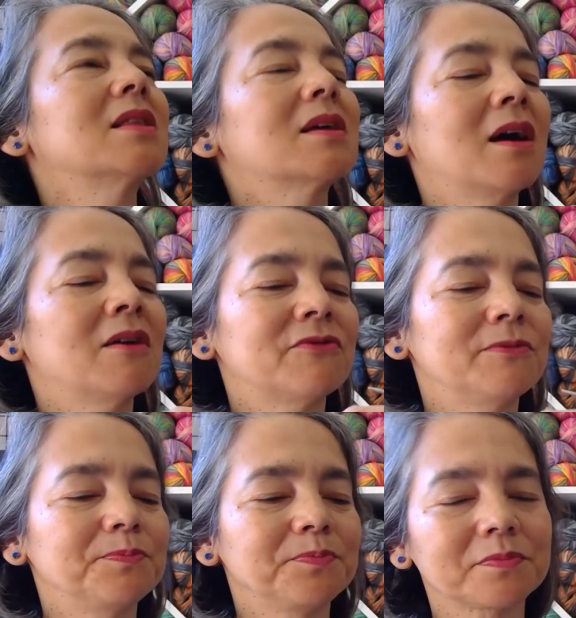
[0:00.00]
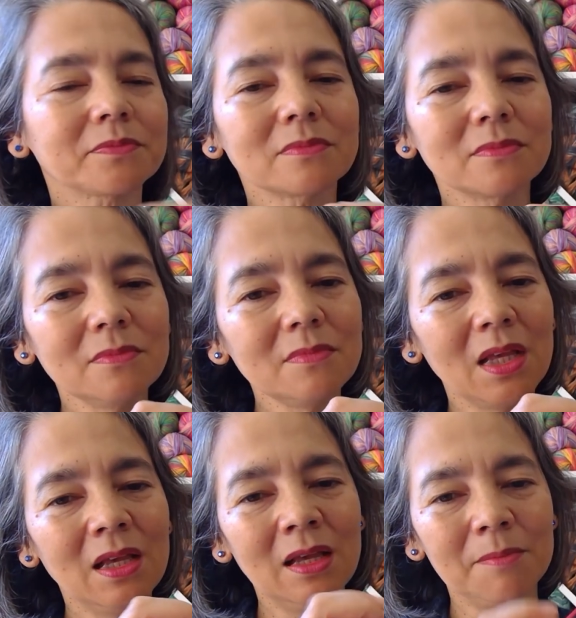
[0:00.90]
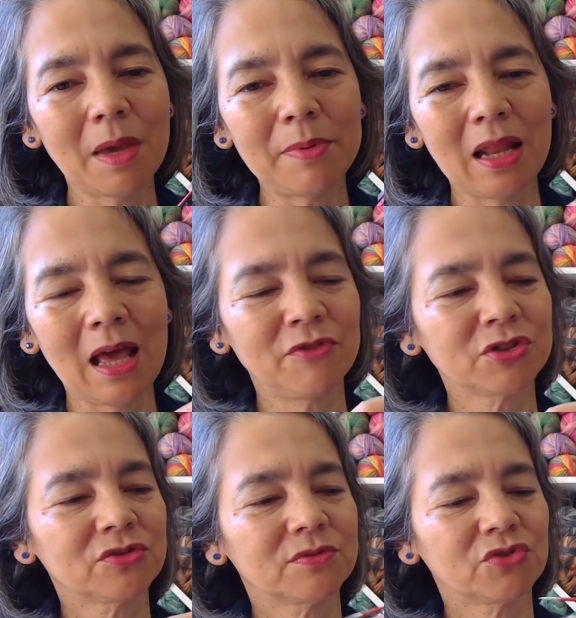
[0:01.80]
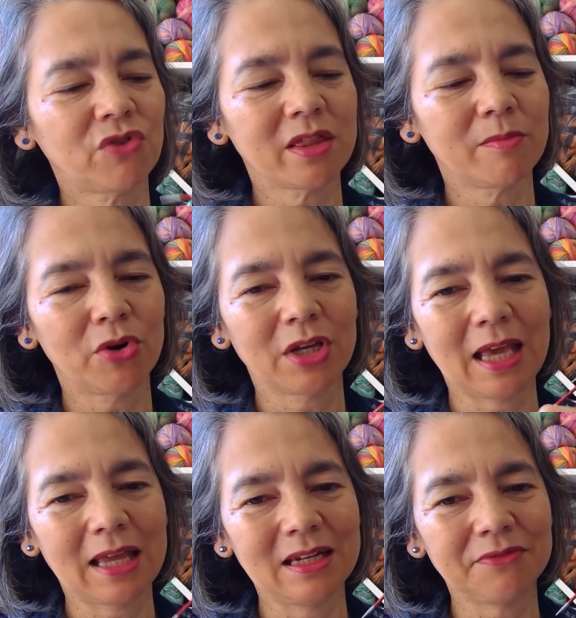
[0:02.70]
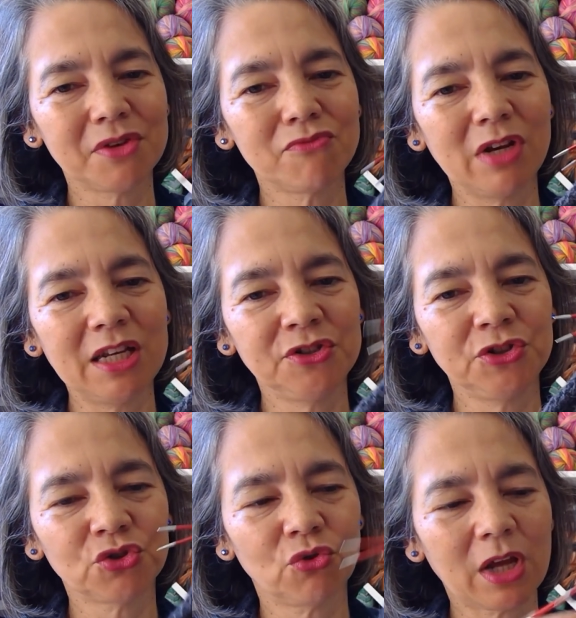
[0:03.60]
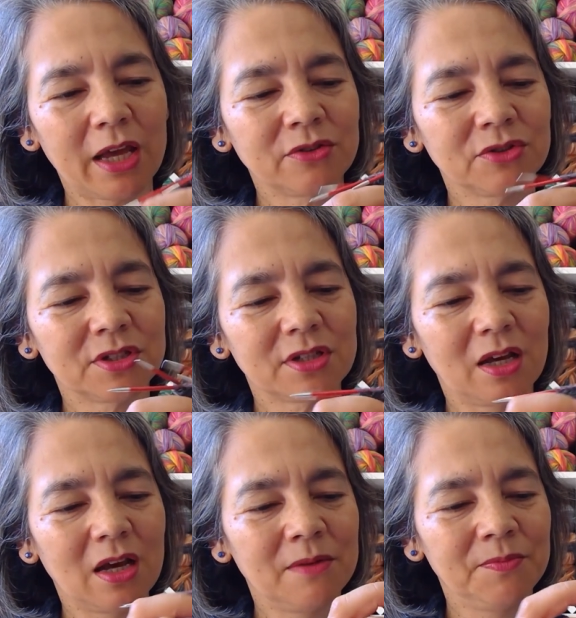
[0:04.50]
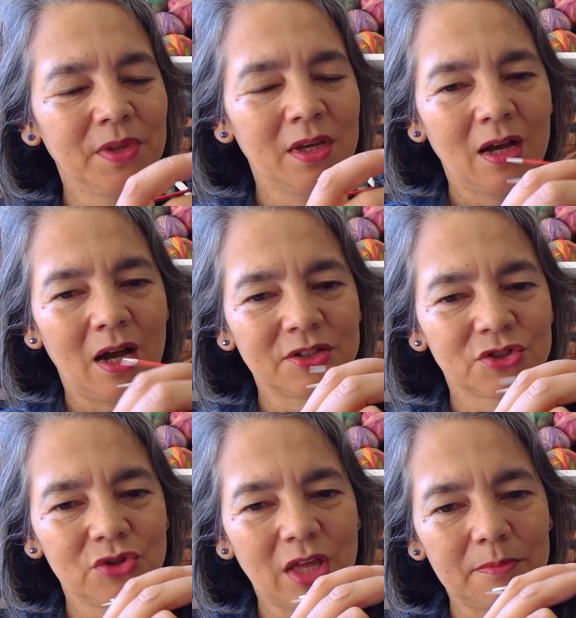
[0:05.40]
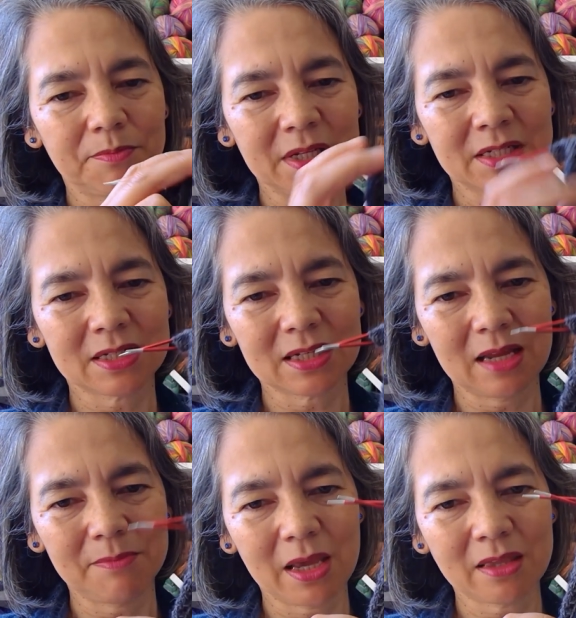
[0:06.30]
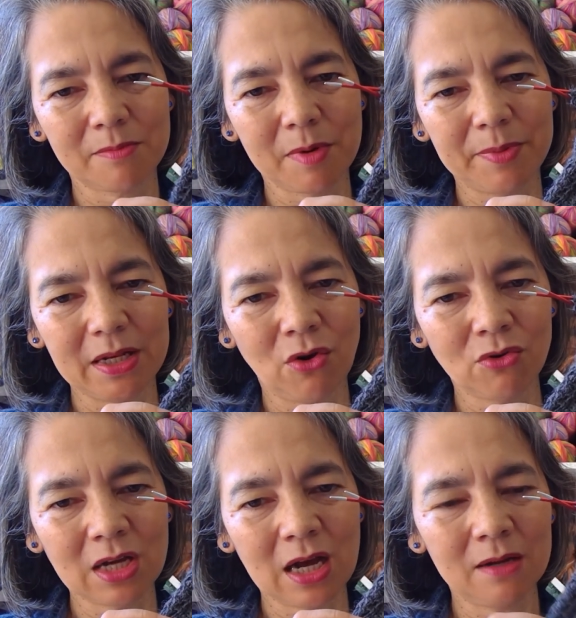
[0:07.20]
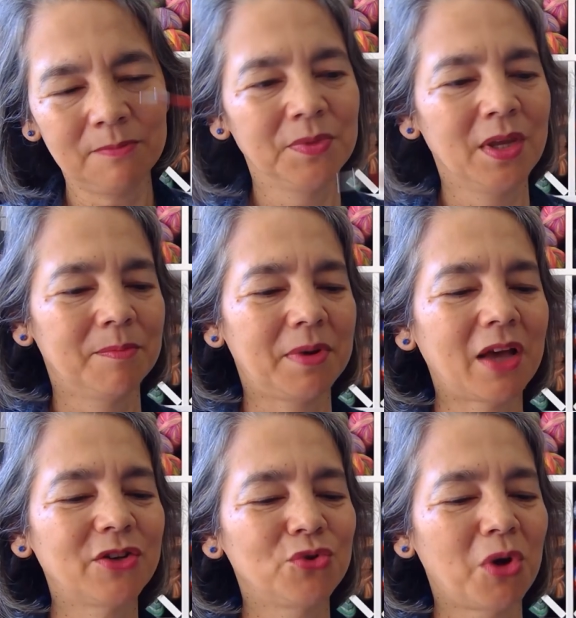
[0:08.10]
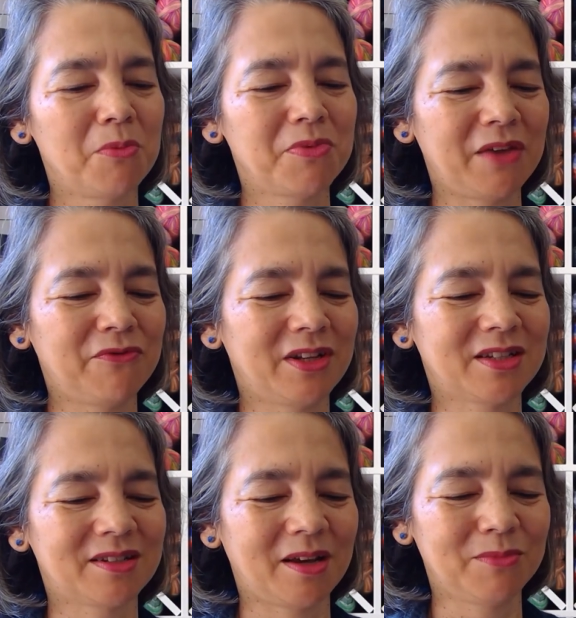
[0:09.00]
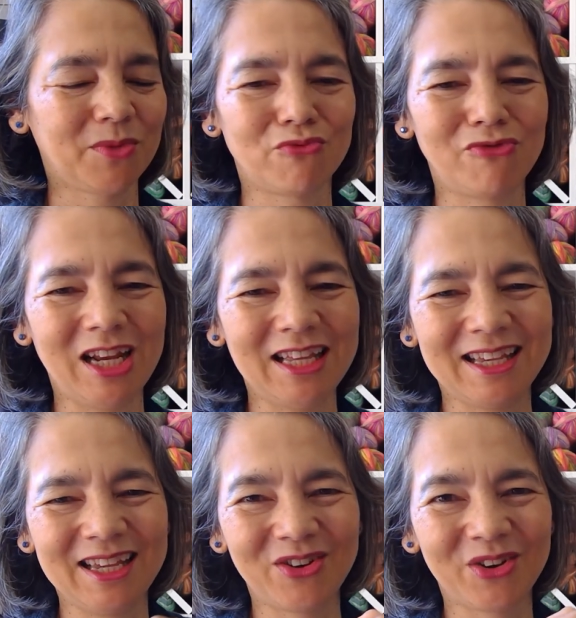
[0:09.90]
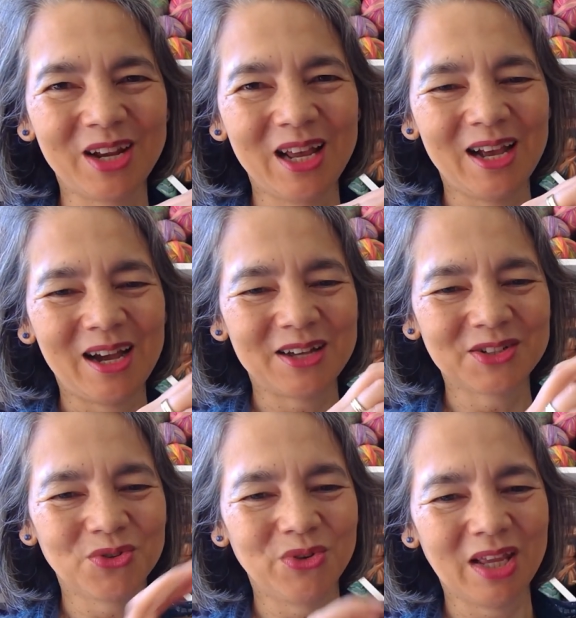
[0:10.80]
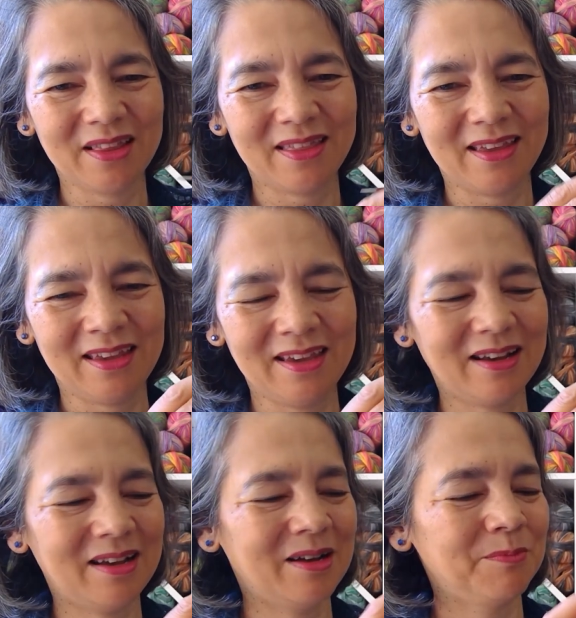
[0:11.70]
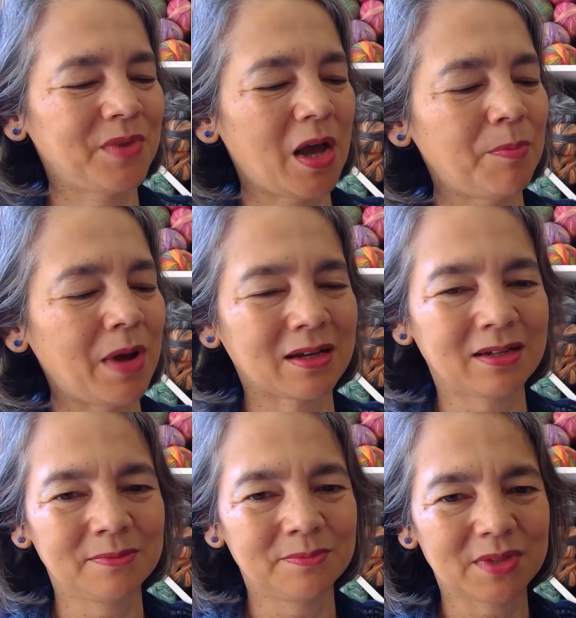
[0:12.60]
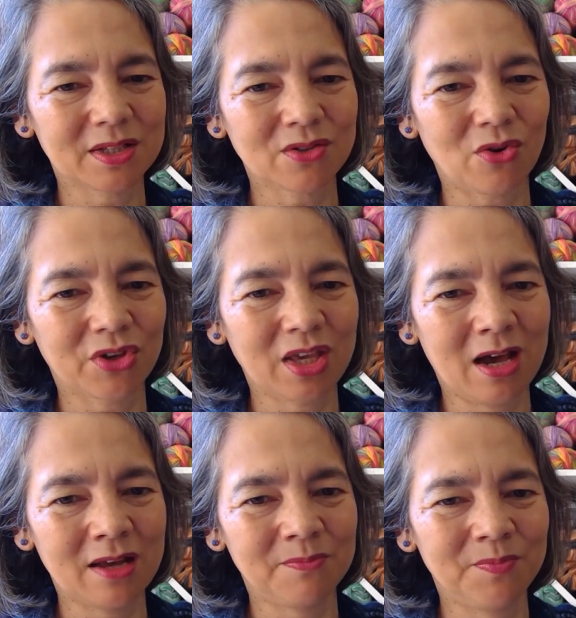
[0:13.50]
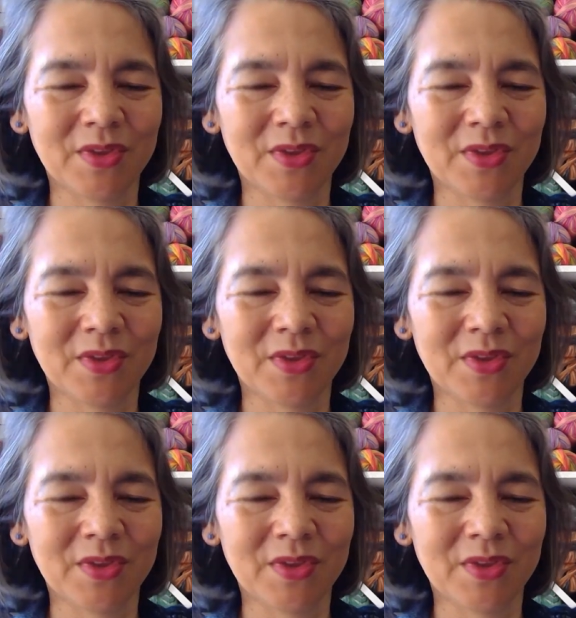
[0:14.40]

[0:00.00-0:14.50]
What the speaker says: cuff, maybe I'll have a try them on again, and if they're really too short, I could undo that bit and make them a bit longer, but I do hope they fit. I'm not really keen on undoing the alpaca sock yarn